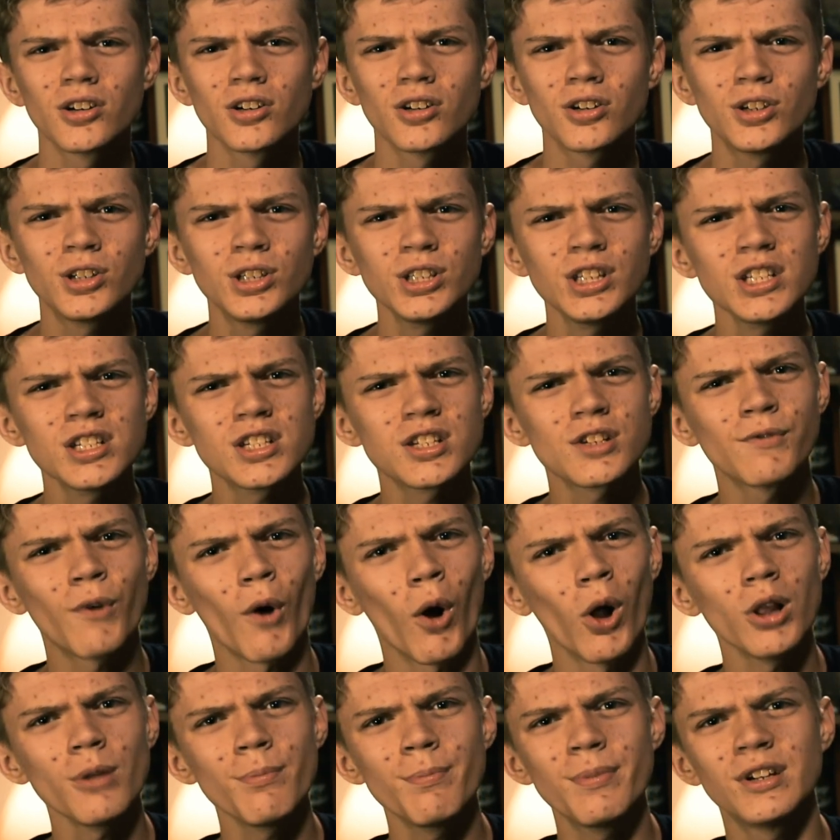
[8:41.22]
Could this have
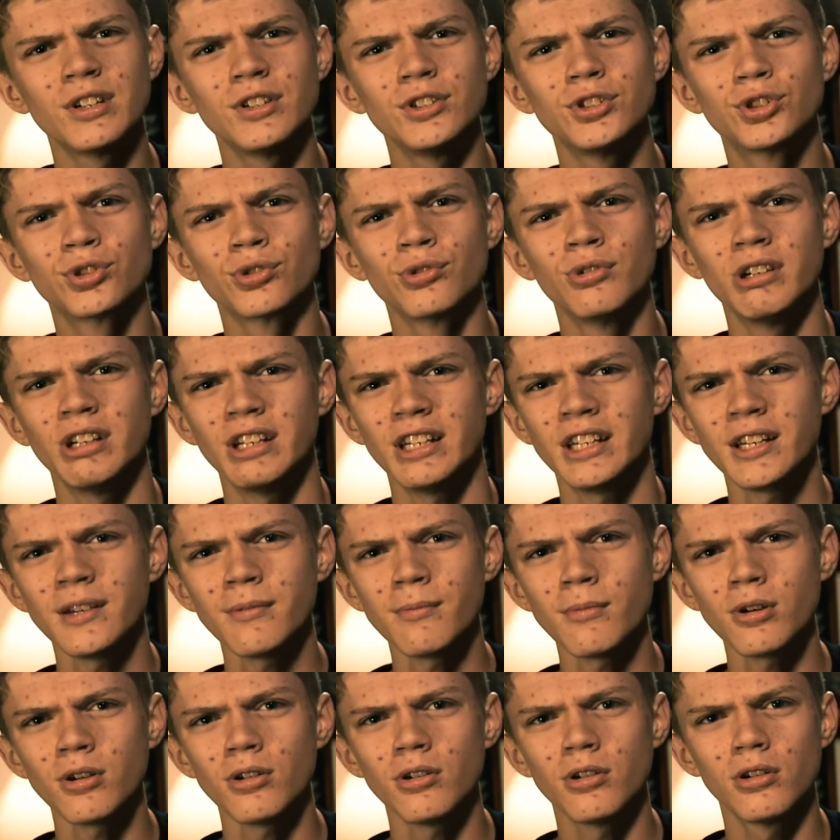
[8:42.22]
all been a
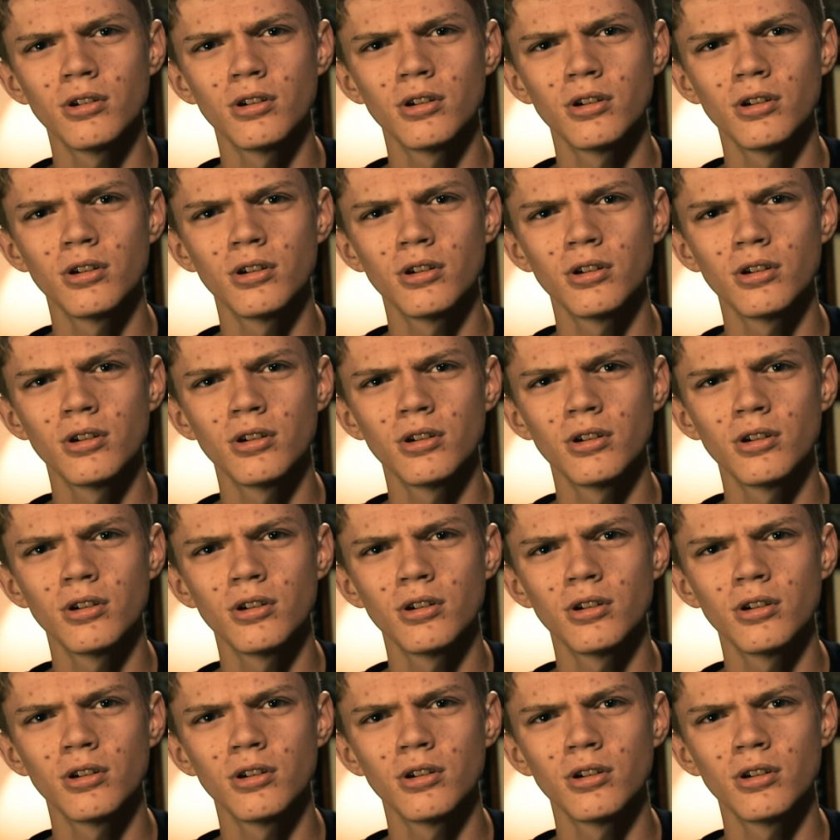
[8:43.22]
dream?